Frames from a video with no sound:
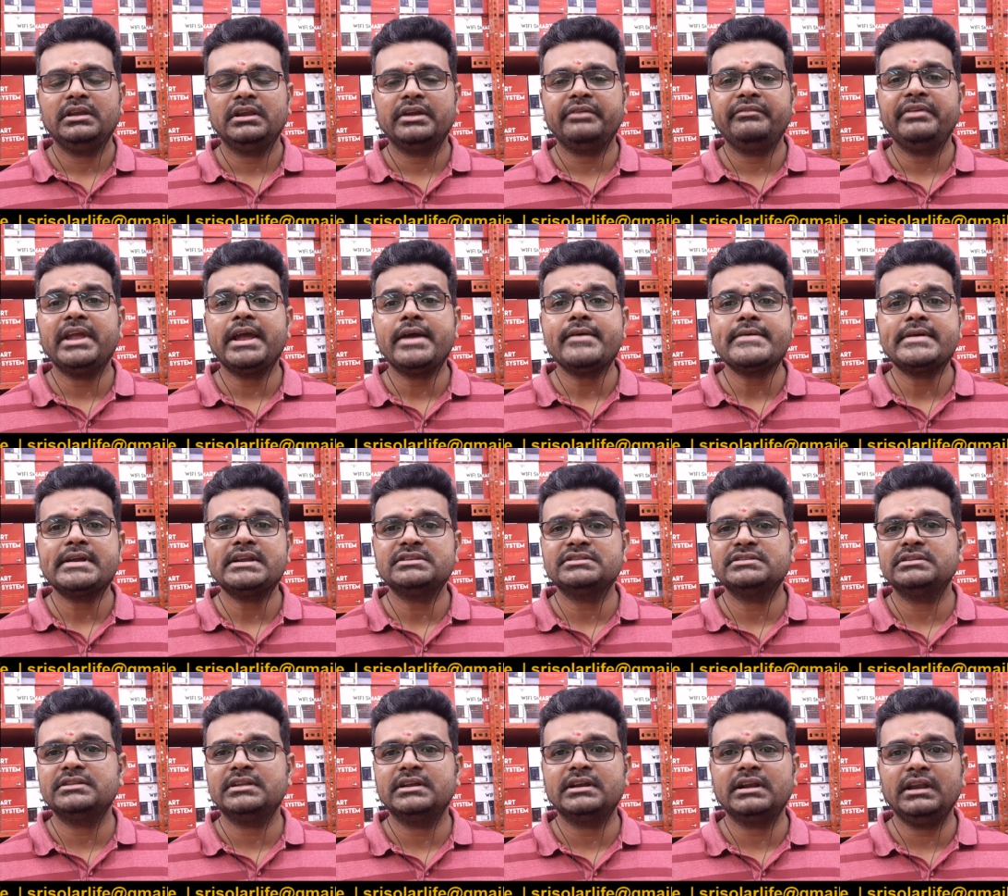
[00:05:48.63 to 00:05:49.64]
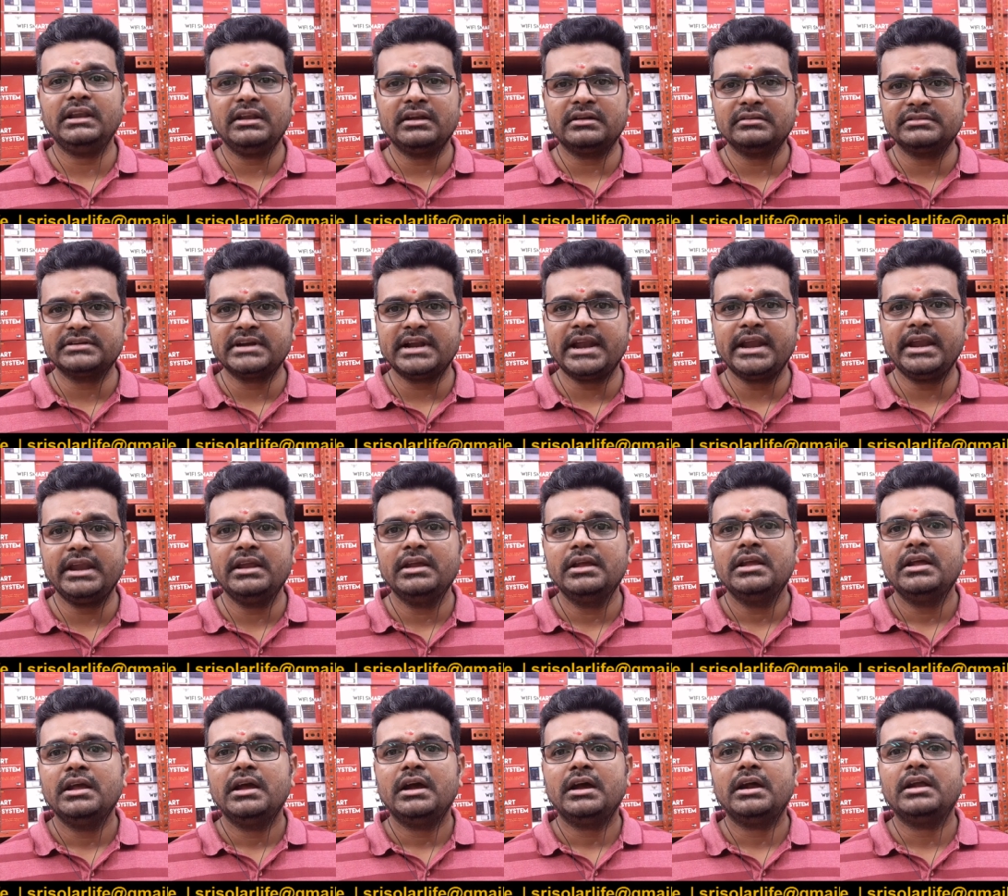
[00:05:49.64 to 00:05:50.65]
here we have considered the clear sky
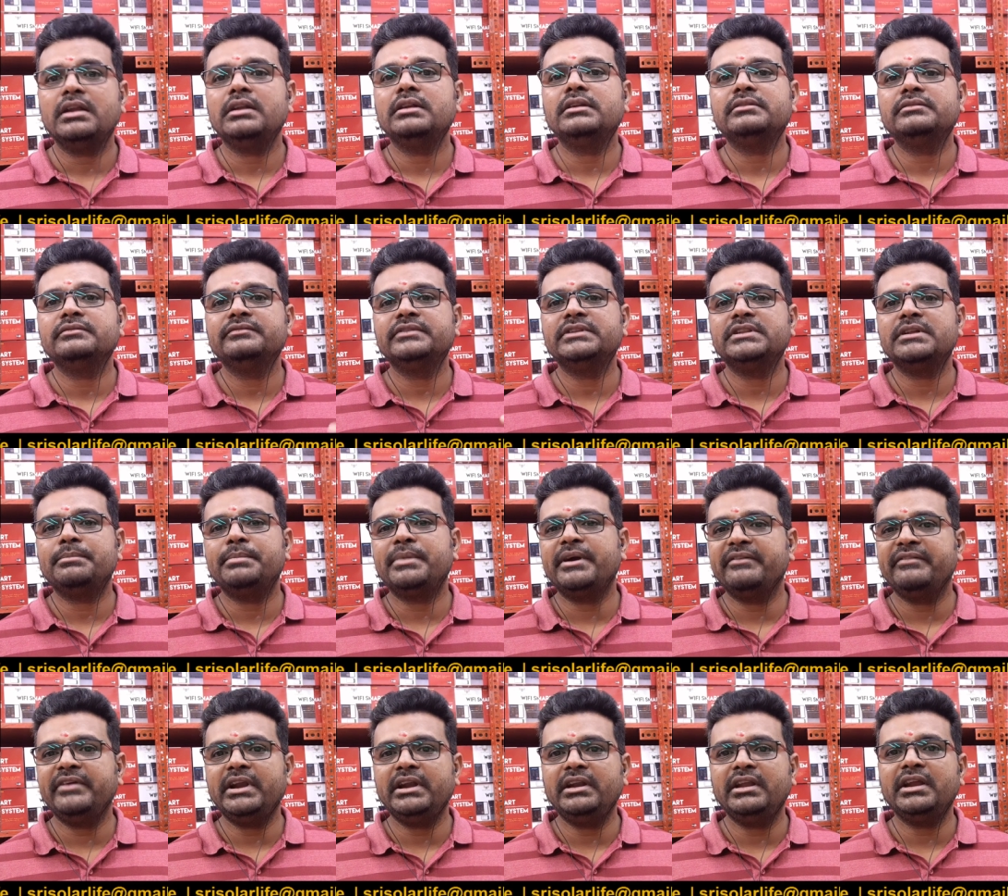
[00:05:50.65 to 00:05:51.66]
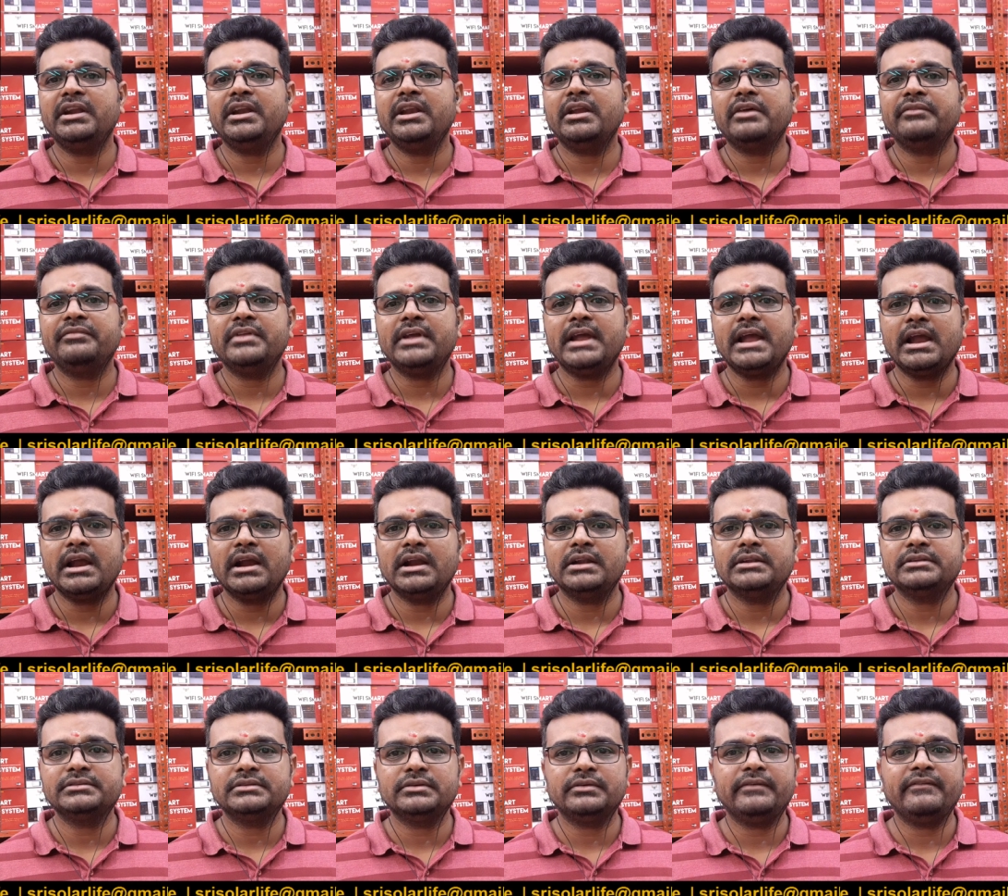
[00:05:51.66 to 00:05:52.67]
and with the perfect degree of the
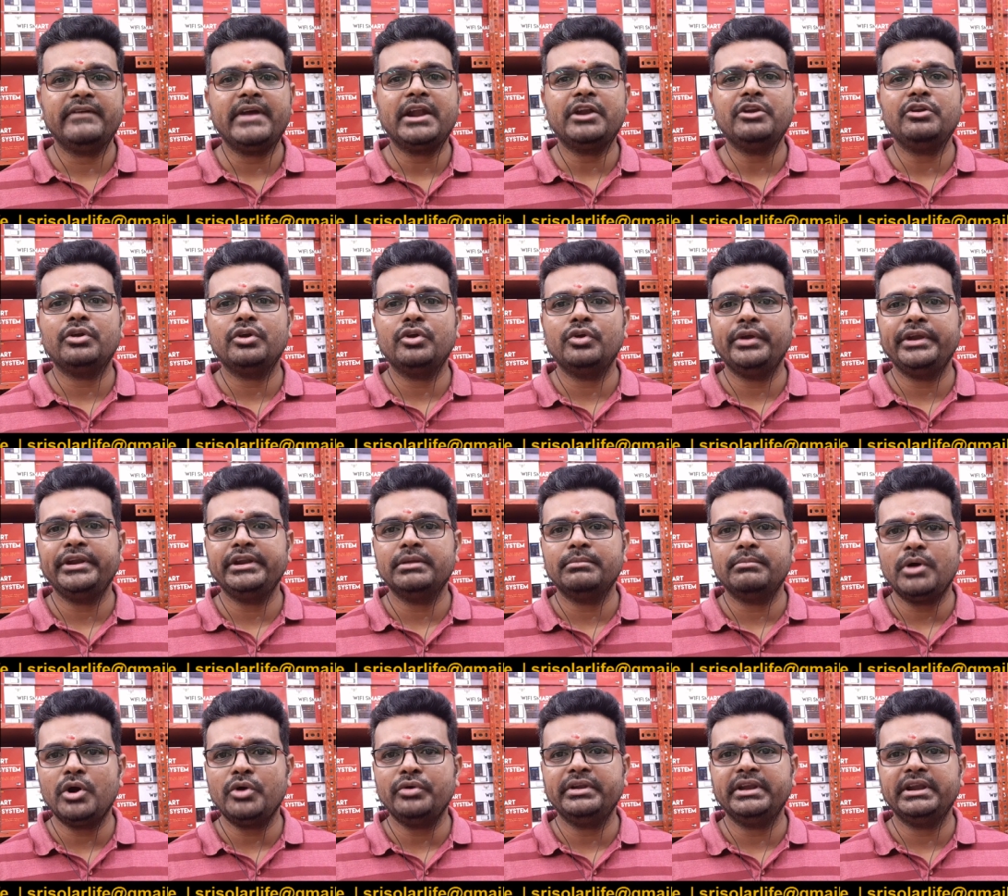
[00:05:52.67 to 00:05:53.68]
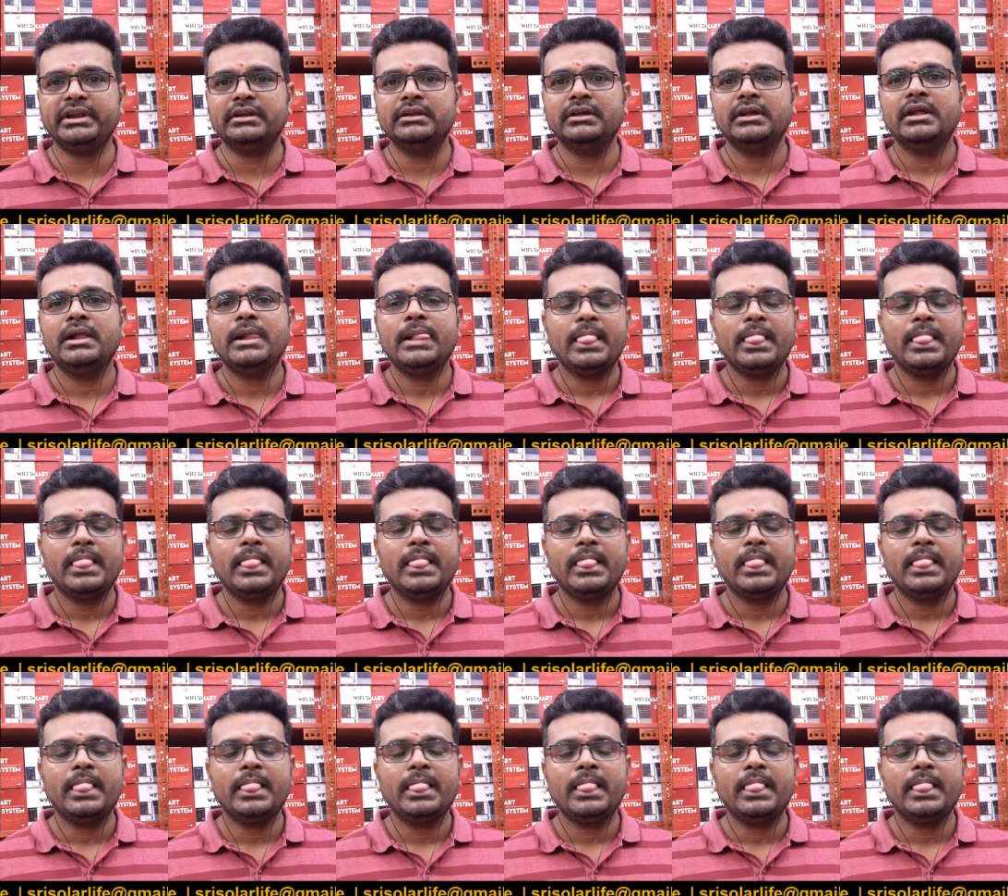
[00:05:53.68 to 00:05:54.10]
angles of where you are going to mount it.